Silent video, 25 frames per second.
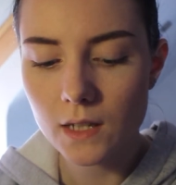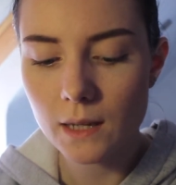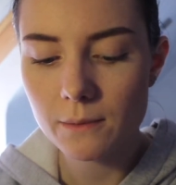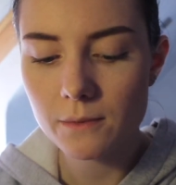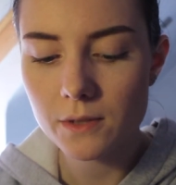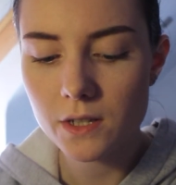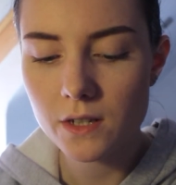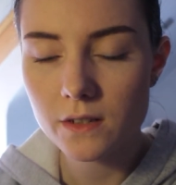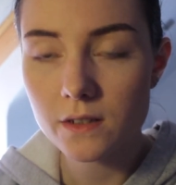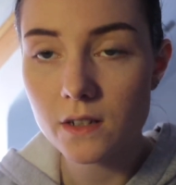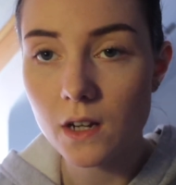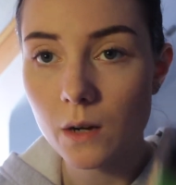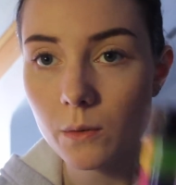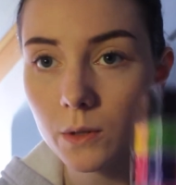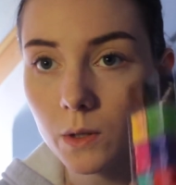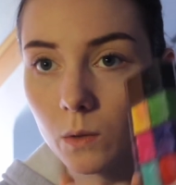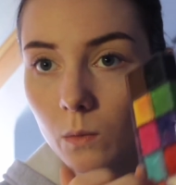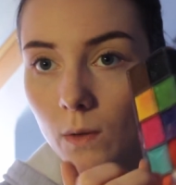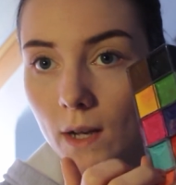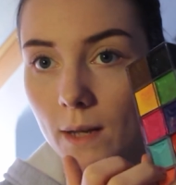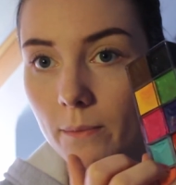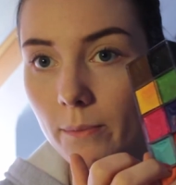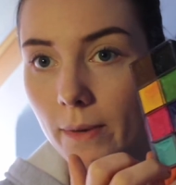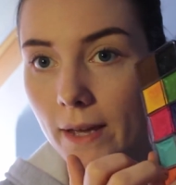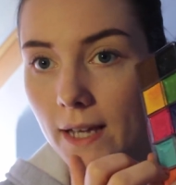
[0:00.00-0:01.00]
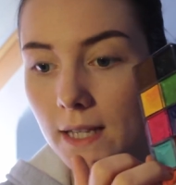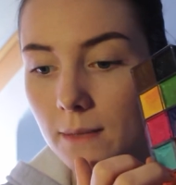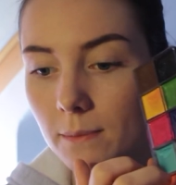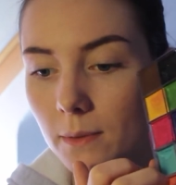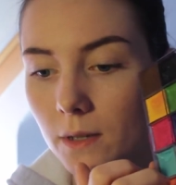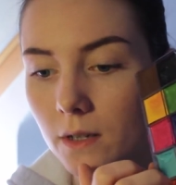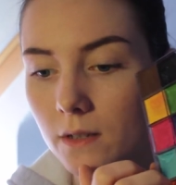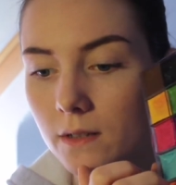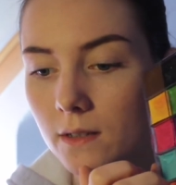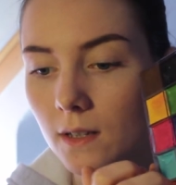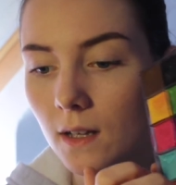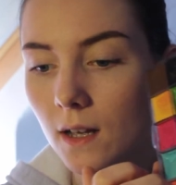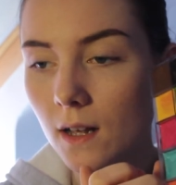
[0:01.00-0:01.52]
I'm just going to start with a white base
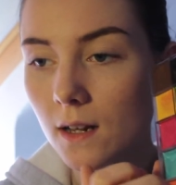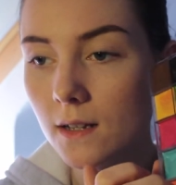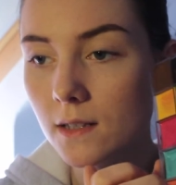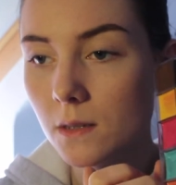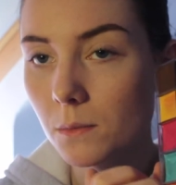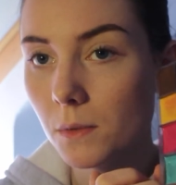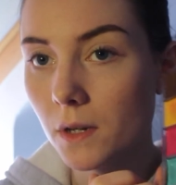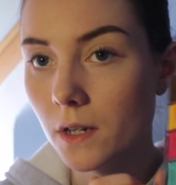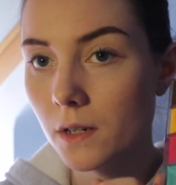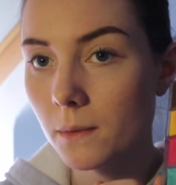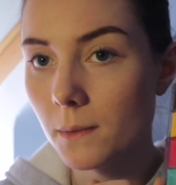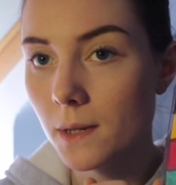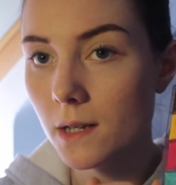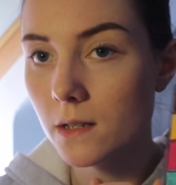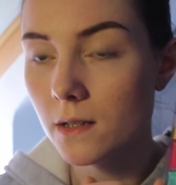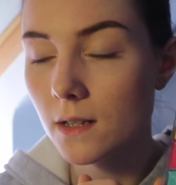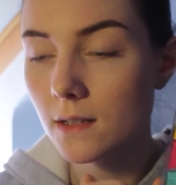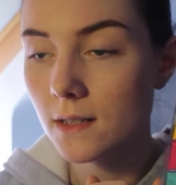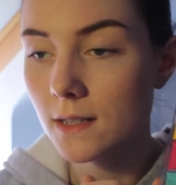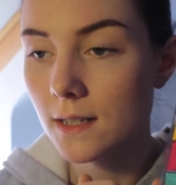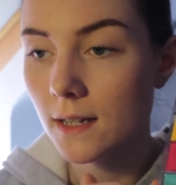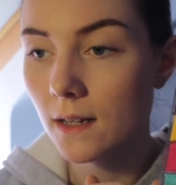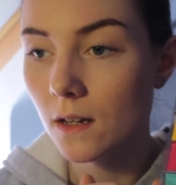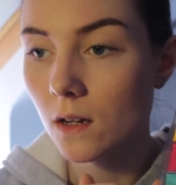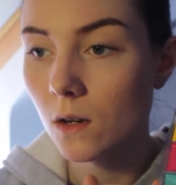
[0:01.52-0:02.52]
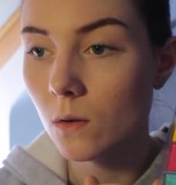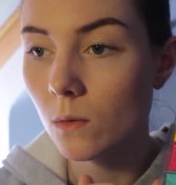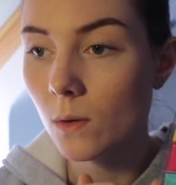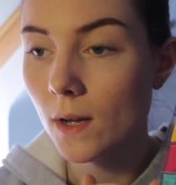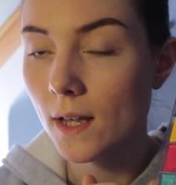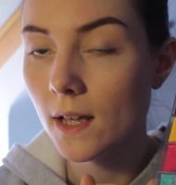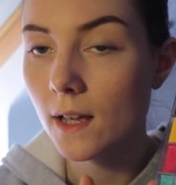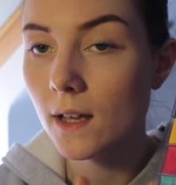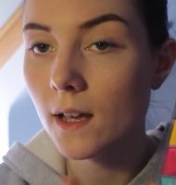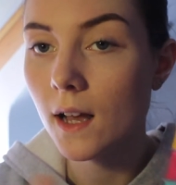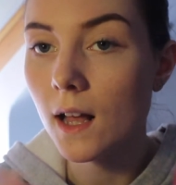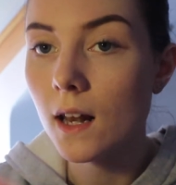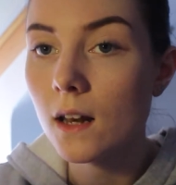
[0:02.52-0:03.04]
because the colours that we're going to be using today are
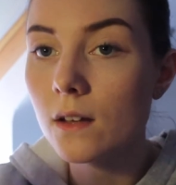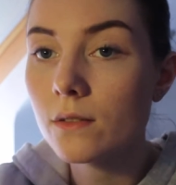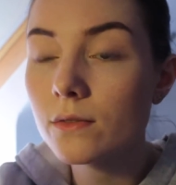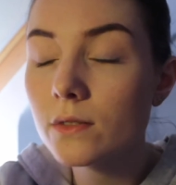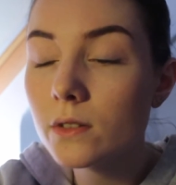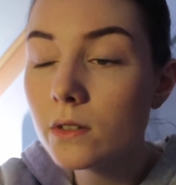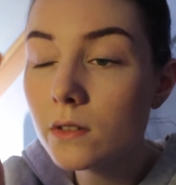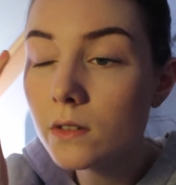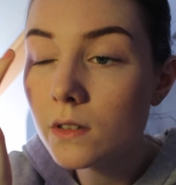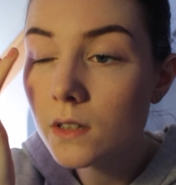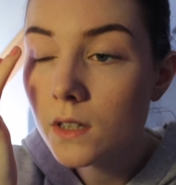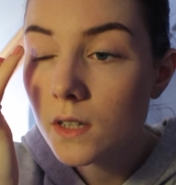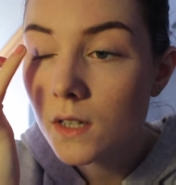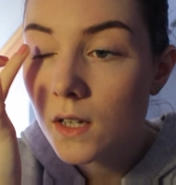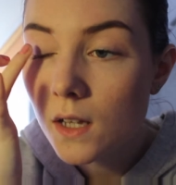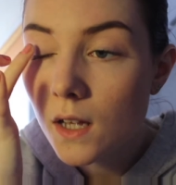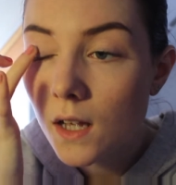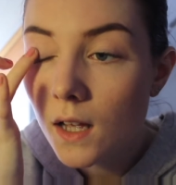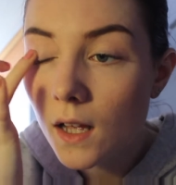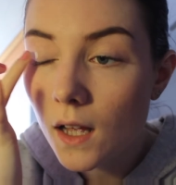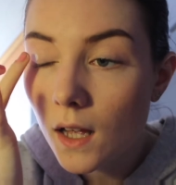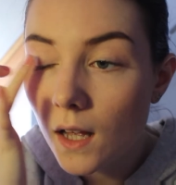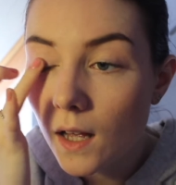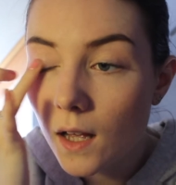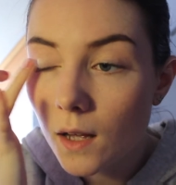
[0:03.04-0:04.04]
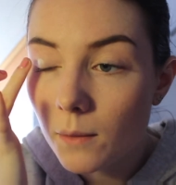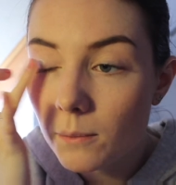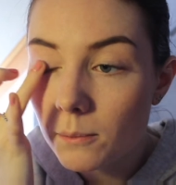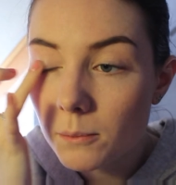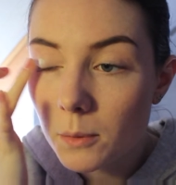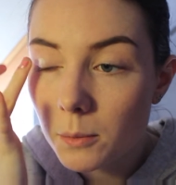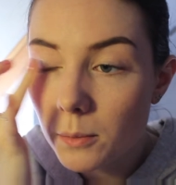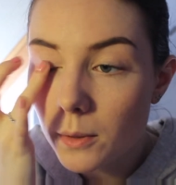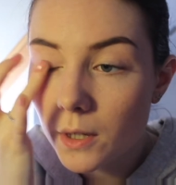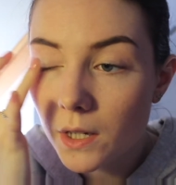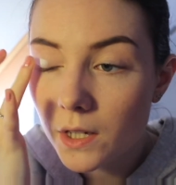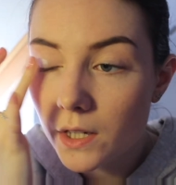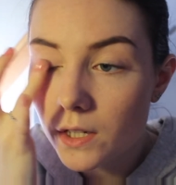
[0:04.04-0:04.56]
quite colourful um,
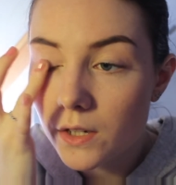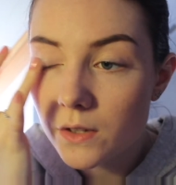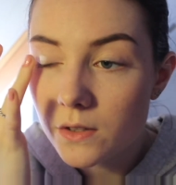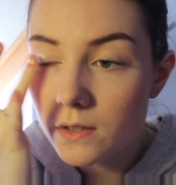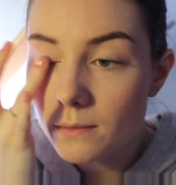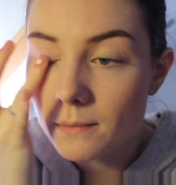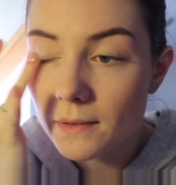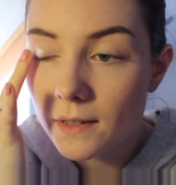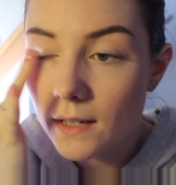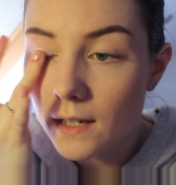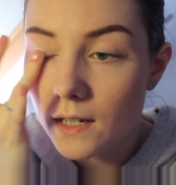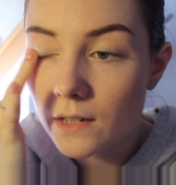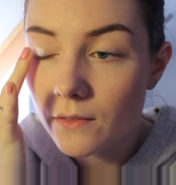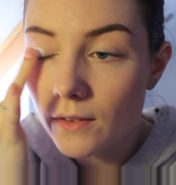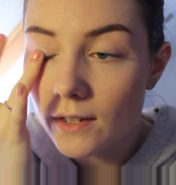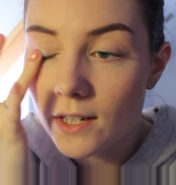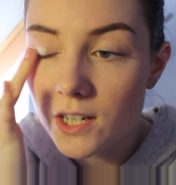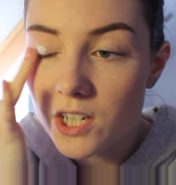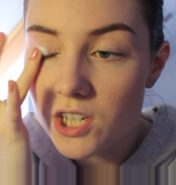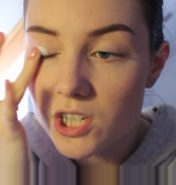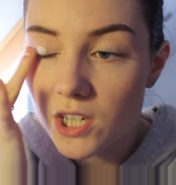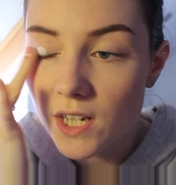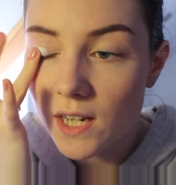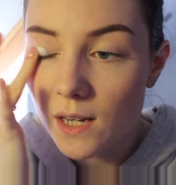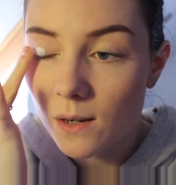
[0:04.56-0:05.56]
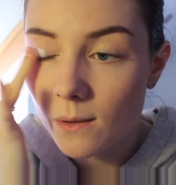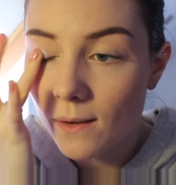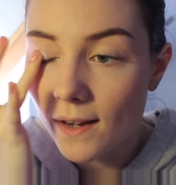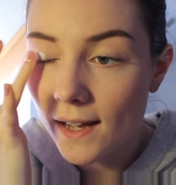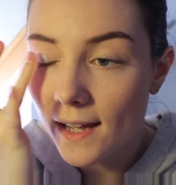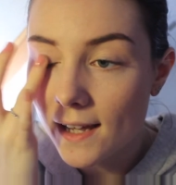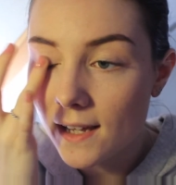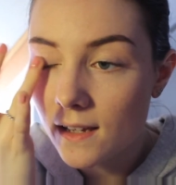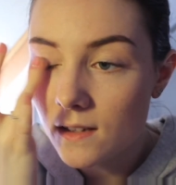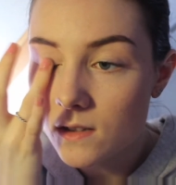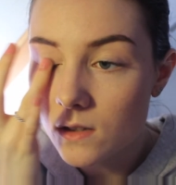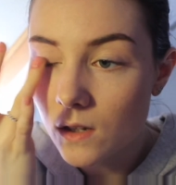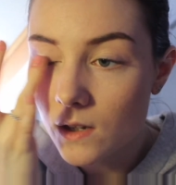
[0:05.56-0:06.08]
but we're going to use them in kind of like a sheer
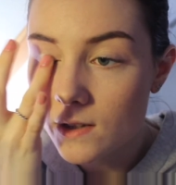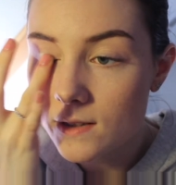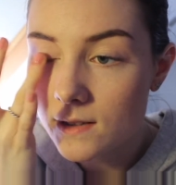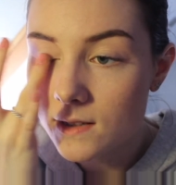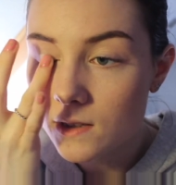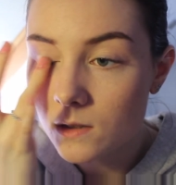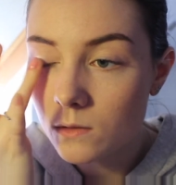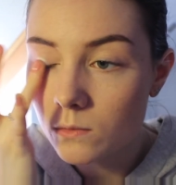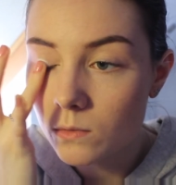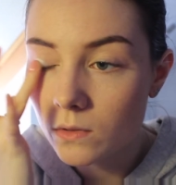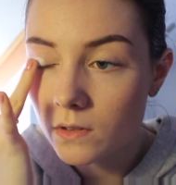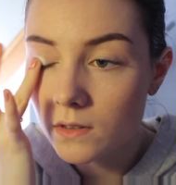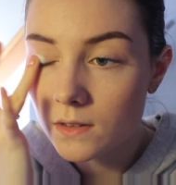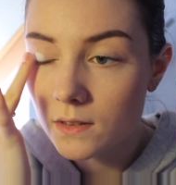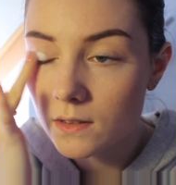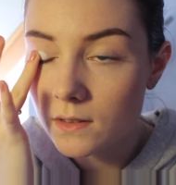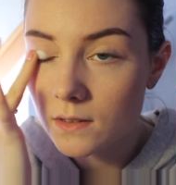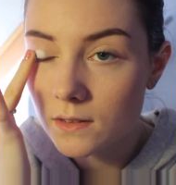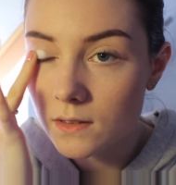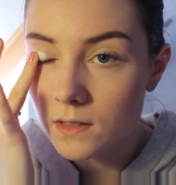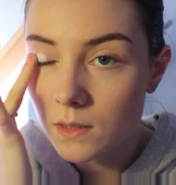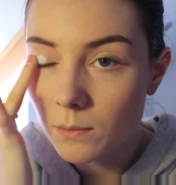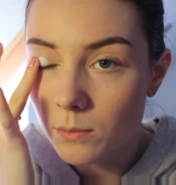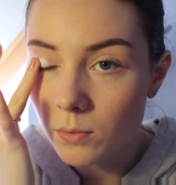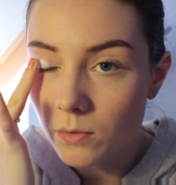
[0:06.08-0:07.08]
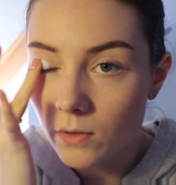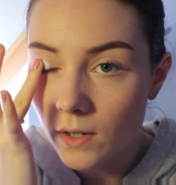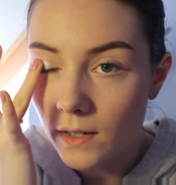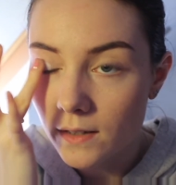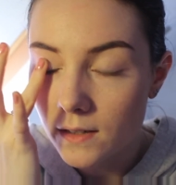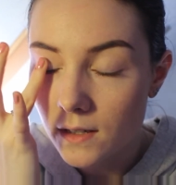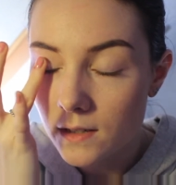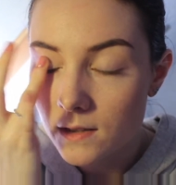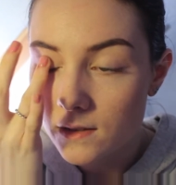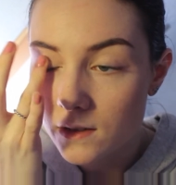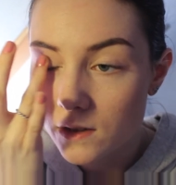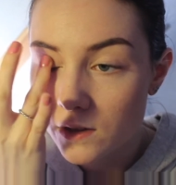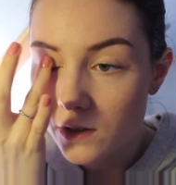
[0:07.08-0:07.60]
way so I still want the
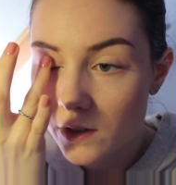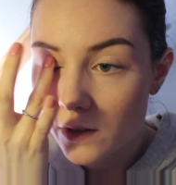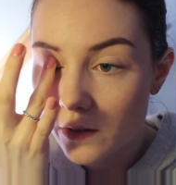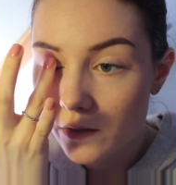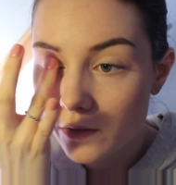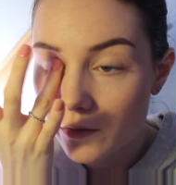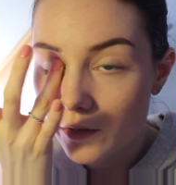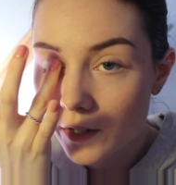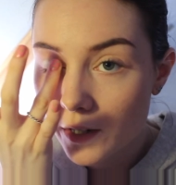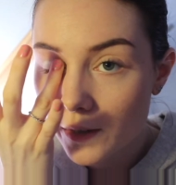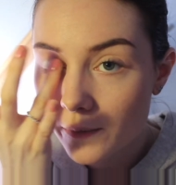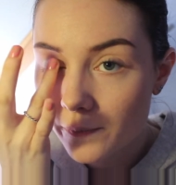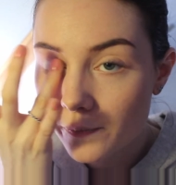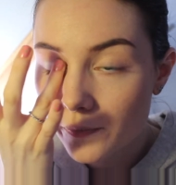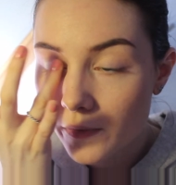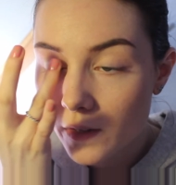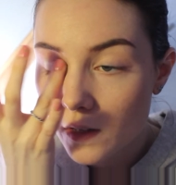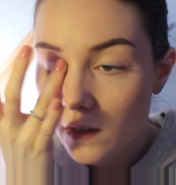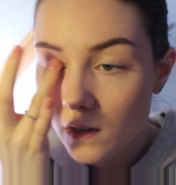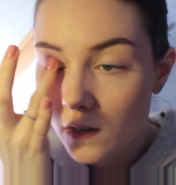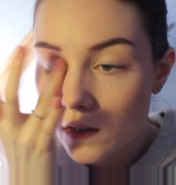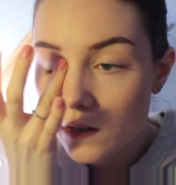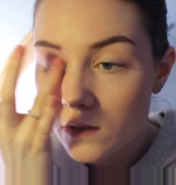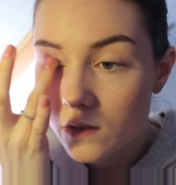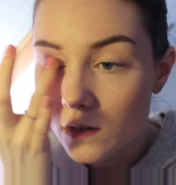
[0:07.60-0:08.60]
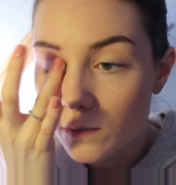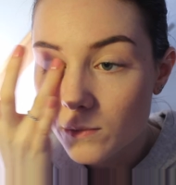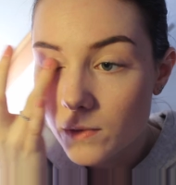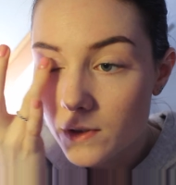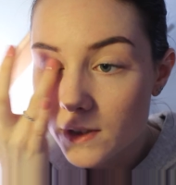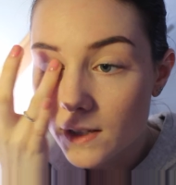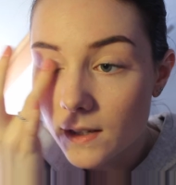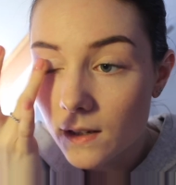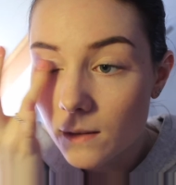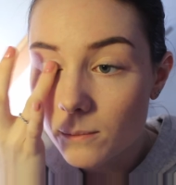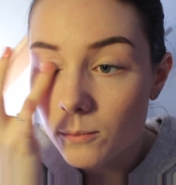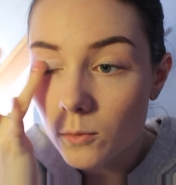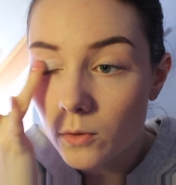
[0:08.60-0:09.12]
brightness to show through so I'm
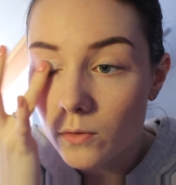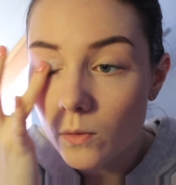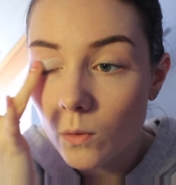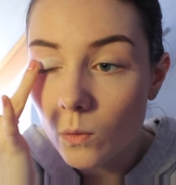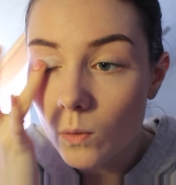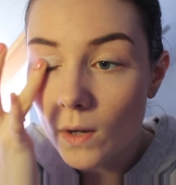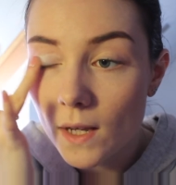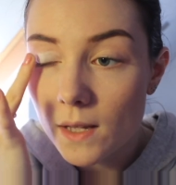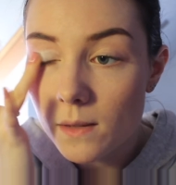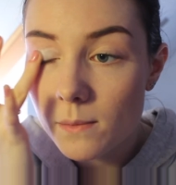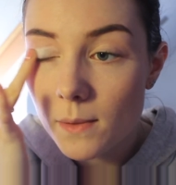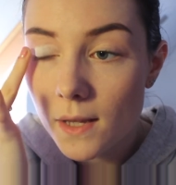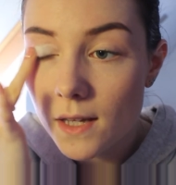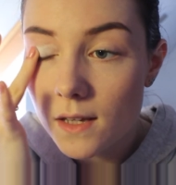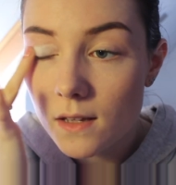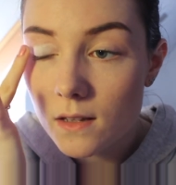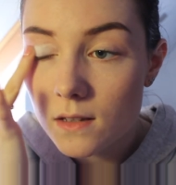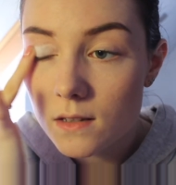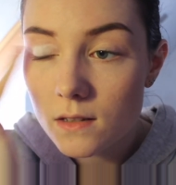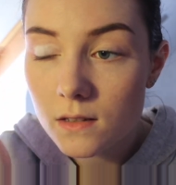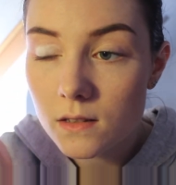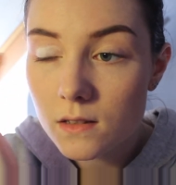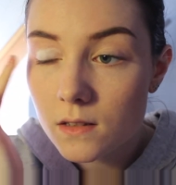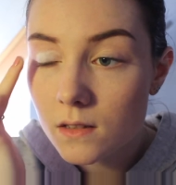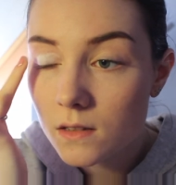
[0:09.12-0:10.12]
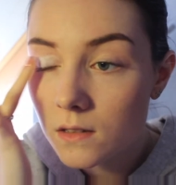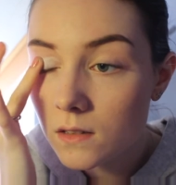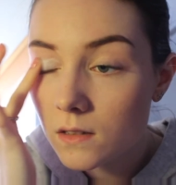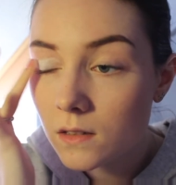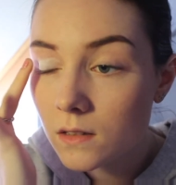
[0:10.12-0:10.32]
using more of a white base.